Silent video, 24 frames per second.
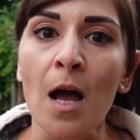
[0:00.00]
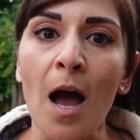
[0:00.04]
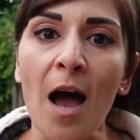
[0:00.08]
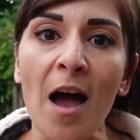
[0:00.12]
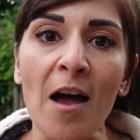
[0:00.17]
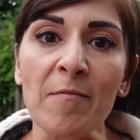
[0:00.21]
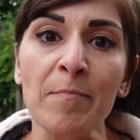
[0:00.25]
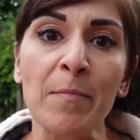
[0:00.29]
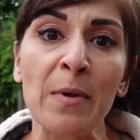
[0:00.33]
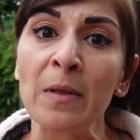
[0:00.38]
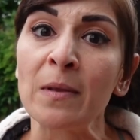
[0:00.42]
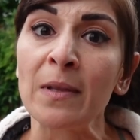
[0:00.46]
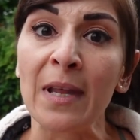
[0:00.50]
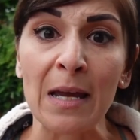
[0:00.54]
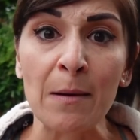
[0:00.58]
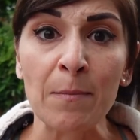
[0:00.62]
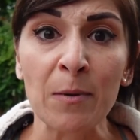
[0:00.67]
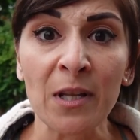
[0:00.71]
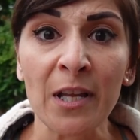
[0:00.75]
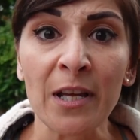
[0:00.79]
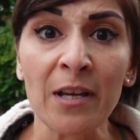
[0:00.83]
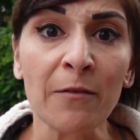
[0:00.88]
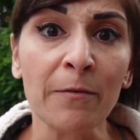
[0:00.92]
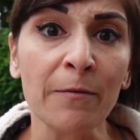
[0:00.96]
I've been
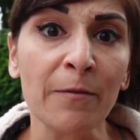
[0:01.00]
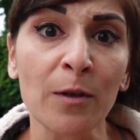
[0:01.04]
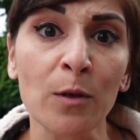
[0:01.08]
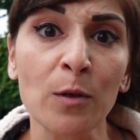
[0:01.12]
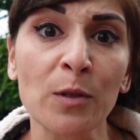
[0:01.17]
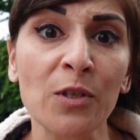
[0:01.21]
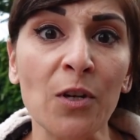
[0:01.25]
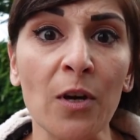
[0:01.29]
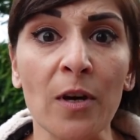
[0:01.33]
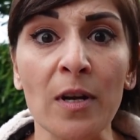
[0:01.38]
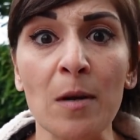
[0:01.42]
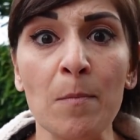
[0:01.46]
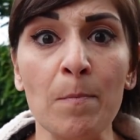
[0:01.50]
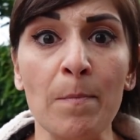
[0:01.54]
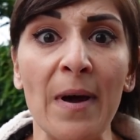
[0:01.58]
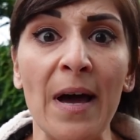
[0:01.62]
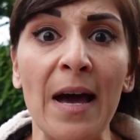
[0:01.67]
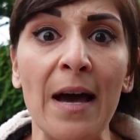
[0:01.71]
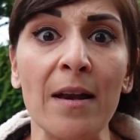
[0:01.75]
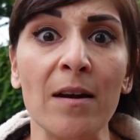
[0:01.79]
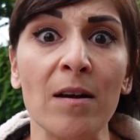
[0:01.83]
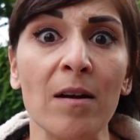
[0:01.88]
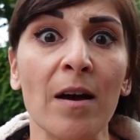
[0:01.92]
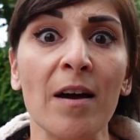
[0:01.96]
labeling foods good and
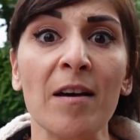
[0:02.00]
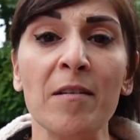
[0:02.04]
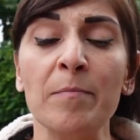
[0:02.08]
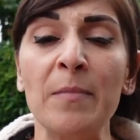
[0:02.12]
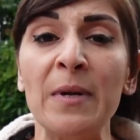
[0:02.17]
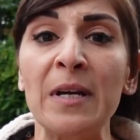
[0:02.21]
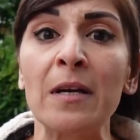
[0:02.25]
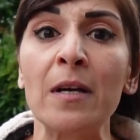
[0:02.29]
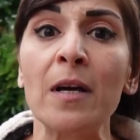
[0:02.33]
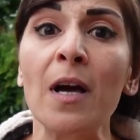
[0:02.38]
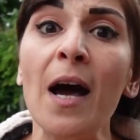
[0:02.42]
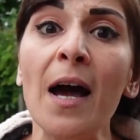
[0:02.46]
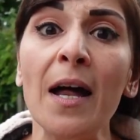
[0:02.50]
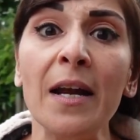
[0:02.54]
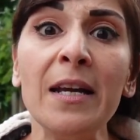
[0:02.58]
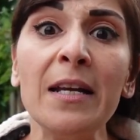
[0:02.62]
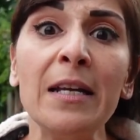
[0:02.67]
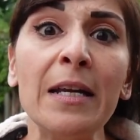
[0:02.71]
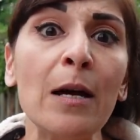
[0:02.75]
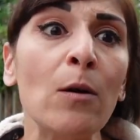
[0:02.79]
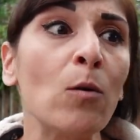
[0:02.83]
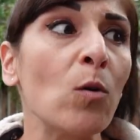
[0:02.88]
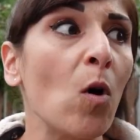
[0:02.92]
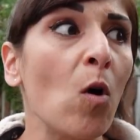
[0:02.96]
bad. I've been
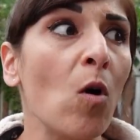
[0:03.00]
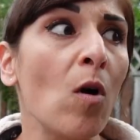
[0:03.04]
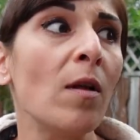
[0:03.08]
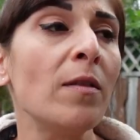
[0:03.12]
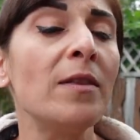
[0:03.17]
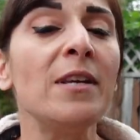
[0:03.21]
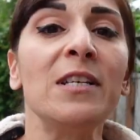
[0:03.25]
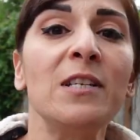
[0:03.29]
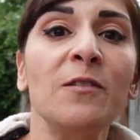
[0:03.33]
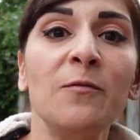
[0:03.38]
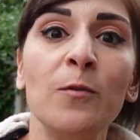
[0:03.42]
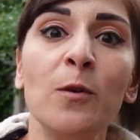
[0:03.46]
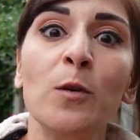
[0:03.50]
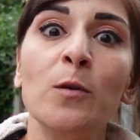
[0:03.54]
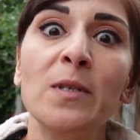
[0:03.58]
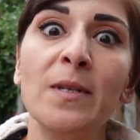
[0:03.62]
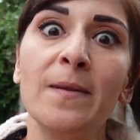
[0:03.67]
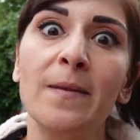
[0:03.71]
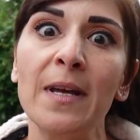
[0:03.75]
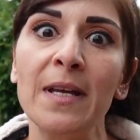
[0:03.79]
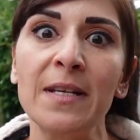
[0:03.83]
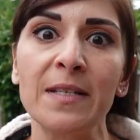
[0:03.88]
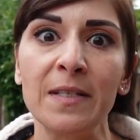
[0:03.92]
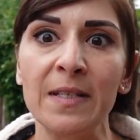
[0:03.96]
cutting out all these foods
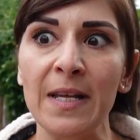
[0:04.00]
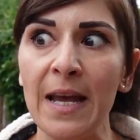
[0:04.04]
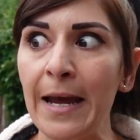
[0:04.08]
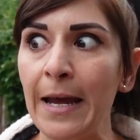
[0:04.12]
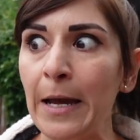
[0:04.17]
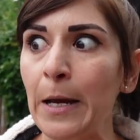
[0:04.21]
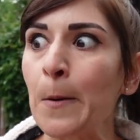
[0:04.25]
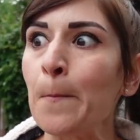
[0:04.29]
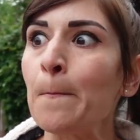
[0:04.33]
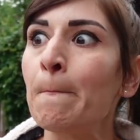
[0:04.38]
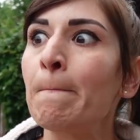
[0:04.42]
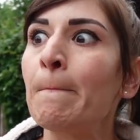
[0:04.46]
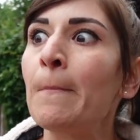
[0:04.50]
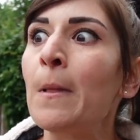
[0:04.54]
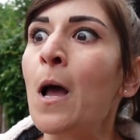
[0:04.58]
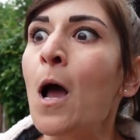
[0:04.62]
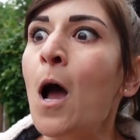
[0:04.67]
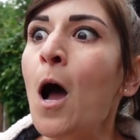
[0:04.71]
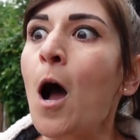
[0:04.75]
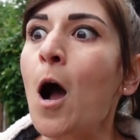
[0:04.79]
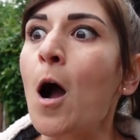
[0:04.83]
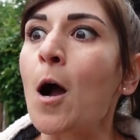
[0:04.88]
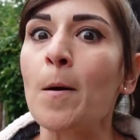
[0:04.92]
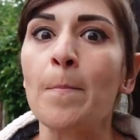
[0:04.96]
that they say
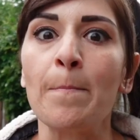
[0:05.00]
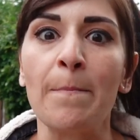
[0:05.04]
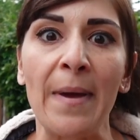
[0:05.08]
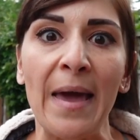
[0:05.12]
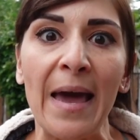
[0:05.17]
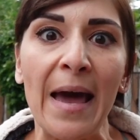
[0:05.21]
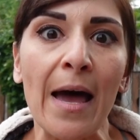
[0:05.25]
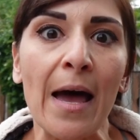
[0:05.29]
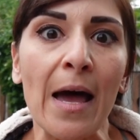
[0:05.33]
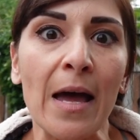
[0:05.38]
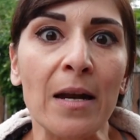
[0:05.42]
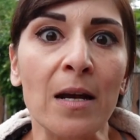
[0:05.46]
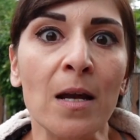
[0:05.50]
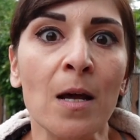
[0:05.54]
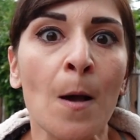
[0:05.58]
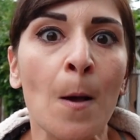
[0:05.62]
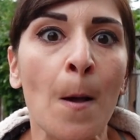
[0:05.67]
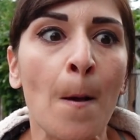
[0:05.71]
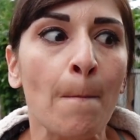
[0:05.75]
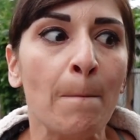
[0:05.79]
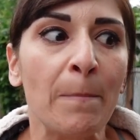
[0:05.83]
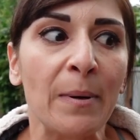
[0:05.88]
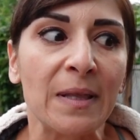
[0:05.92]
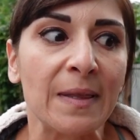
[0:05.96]
are bad,
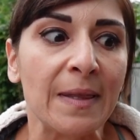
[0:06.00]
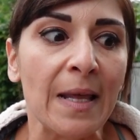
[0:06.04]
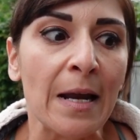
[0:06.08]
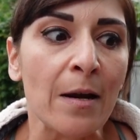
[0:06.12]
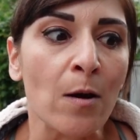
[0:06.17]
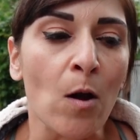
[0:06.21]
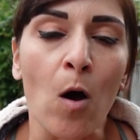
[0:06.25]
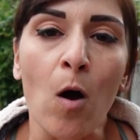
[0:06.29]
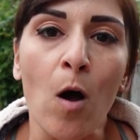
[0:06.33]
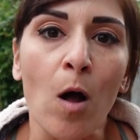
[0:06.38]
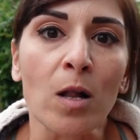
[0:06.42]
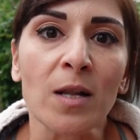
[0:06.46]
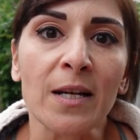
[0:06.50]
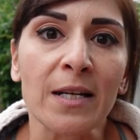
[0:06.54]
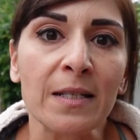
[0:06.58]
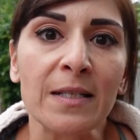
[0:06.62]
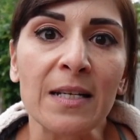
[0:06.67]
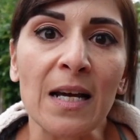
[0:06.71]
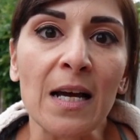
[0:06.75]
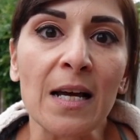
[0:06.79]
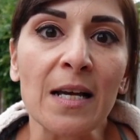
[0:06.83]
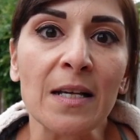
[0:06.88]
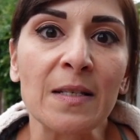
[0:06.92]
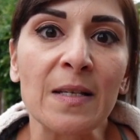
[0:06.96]
but then all it
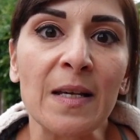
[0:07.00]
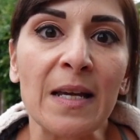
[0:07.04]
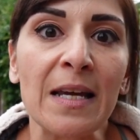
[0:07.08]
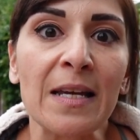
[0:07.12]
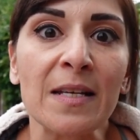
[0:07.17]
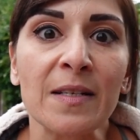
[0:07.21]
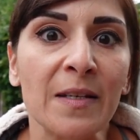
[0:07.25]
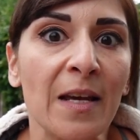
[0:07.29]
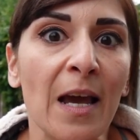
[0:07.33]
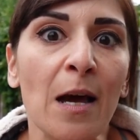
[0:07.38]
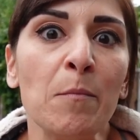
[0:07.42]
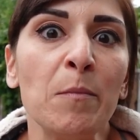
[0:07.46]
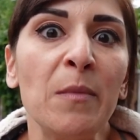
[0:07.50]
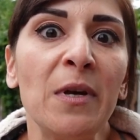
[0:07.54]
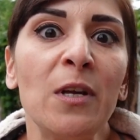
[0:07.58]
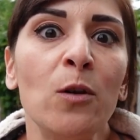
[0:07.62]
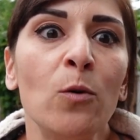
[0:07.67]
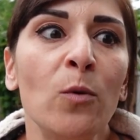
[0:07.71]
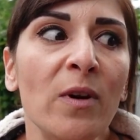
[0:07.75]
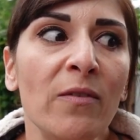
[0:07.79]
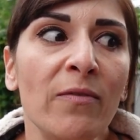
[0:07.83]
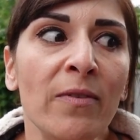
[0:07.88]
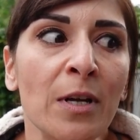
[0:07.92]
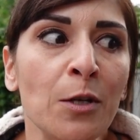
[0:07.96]
does is get me
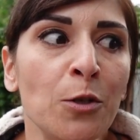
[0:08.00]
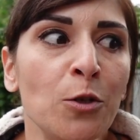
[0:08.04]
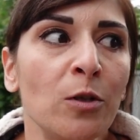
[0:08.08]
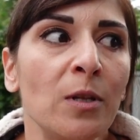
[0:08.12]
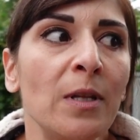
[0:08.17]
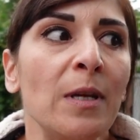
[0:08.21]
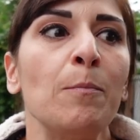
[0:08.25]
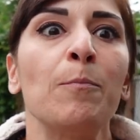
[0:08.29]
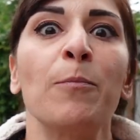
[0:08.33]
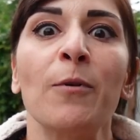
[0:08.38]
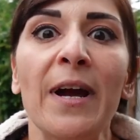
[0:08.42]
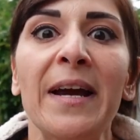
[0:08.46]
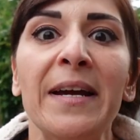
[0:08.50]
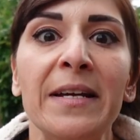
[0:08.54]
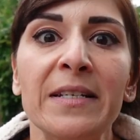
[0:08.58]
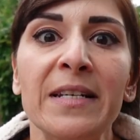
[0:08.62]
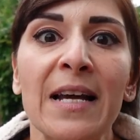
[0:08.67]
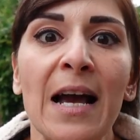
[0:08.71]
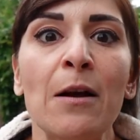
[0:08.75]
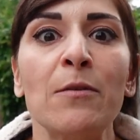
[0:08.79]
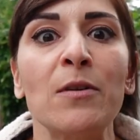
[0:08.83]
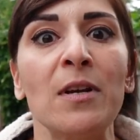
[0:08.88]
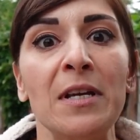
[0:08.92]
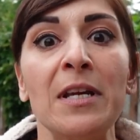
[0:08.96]
to eventually break
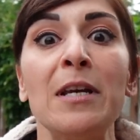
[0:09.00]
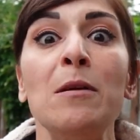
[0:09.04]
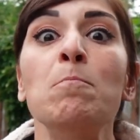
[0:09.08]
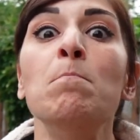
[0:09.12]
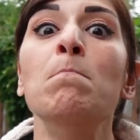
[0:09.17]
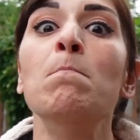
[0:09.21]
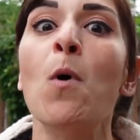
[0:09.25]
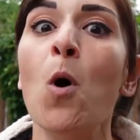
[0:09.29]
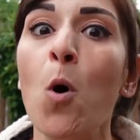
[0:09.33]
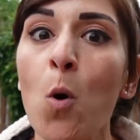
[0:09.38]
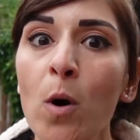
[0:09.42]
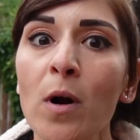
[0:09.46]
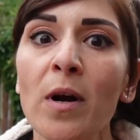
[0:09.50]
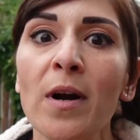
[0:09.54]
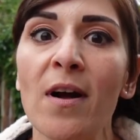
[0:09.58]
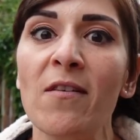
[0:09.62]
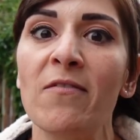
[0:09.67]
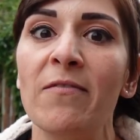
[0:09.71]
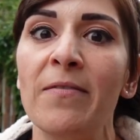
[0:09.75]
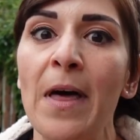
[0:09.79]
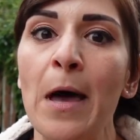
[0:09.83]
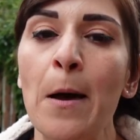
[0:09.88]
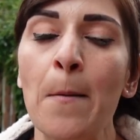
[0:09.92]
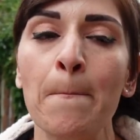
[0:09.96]
down and eat more
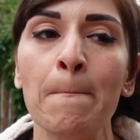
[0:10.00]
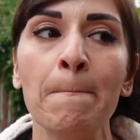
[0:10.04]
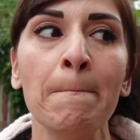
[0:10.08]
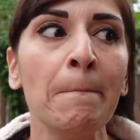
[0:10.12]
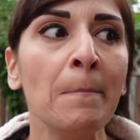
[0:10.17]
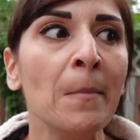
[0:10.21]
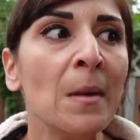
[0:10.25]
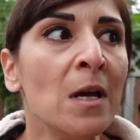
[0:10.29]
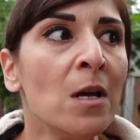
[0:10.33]
of them.